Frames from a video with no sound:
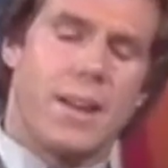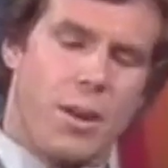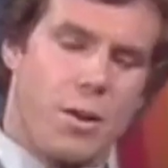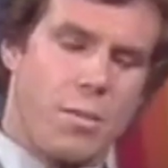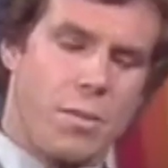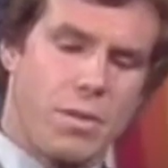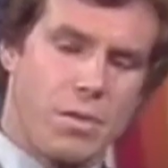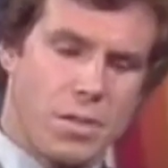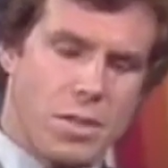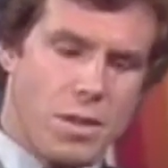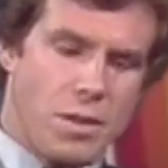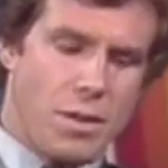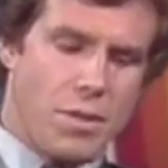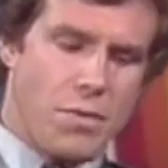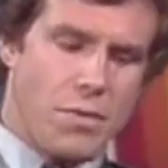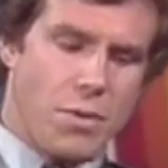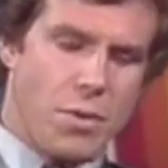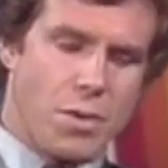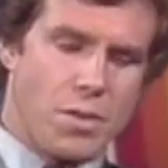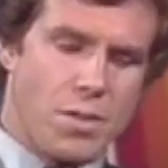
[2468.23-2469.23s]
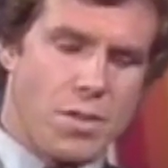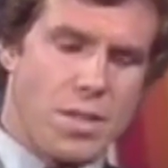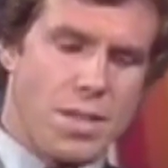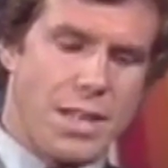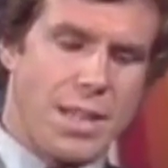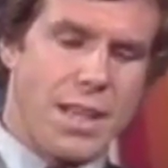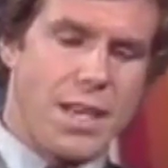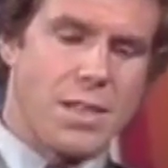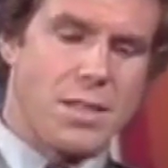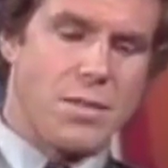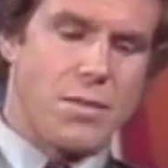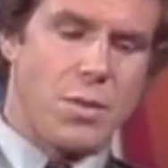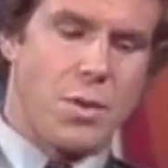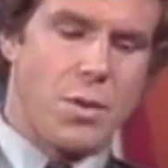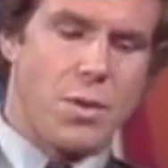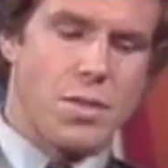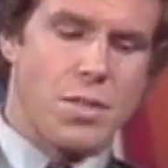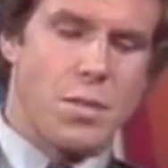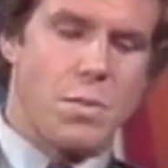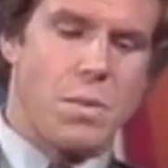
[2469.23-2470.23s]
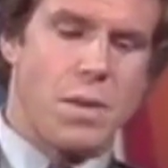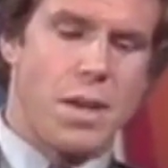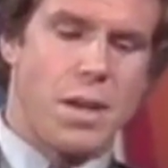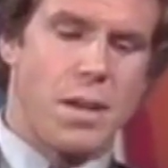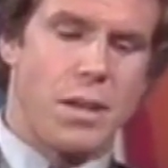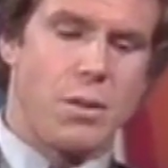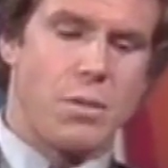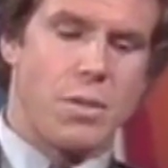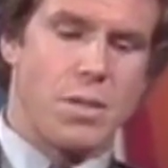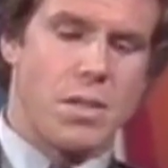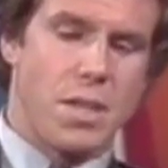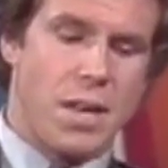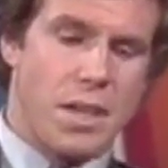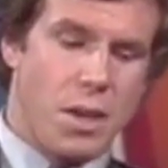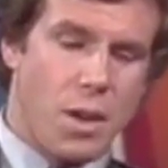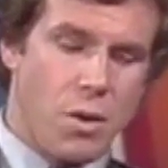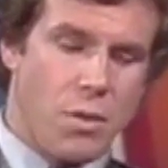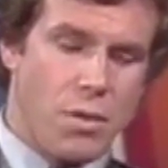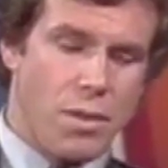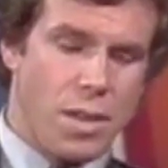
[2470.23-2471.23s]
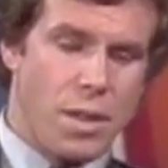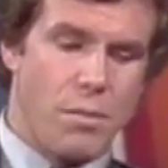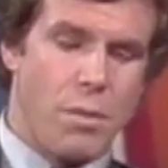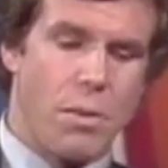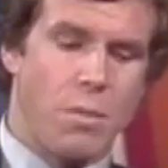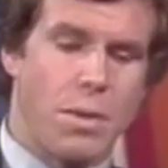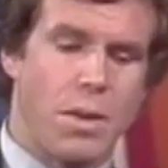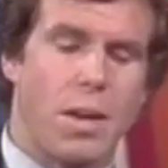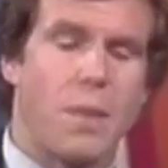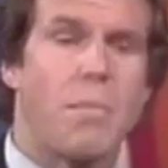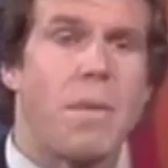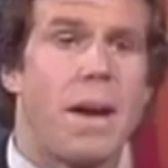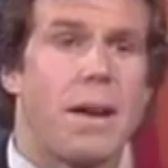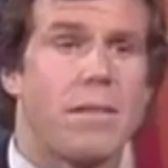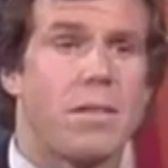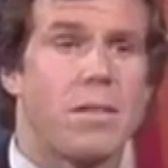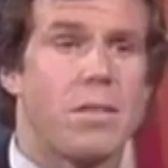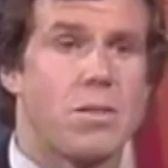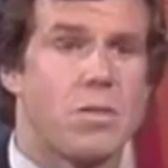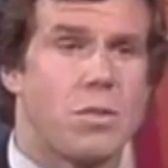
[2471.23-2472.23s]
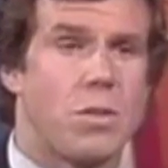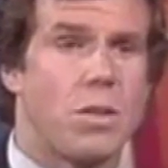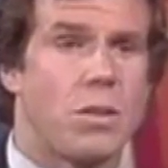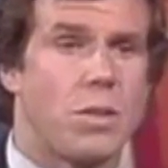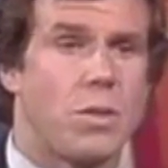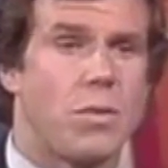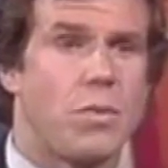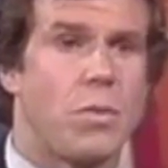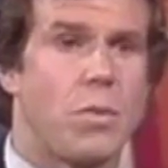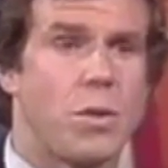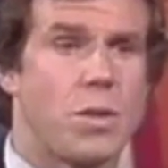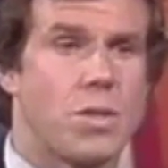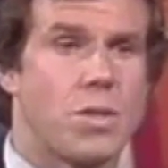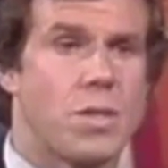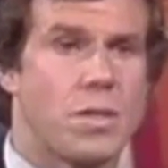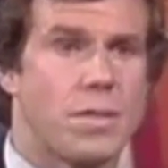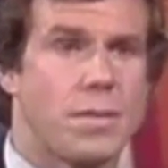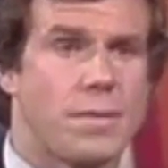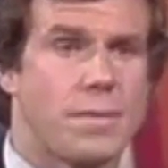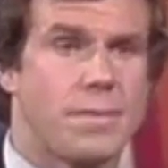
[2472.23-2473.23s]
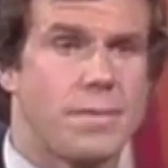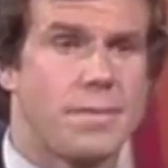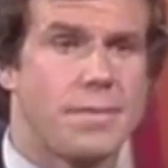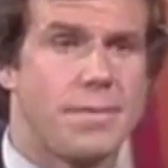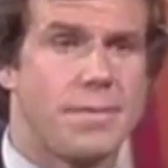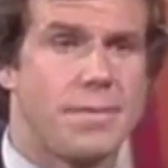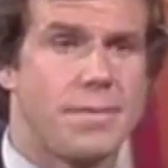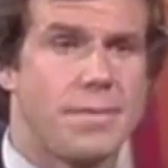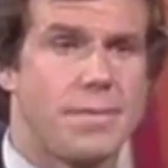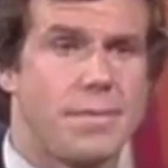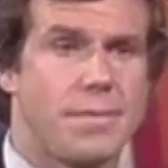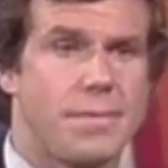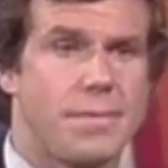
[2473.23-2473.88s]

All right. We should start by pulling out our military forces, unless, of course, the PLO would take over, then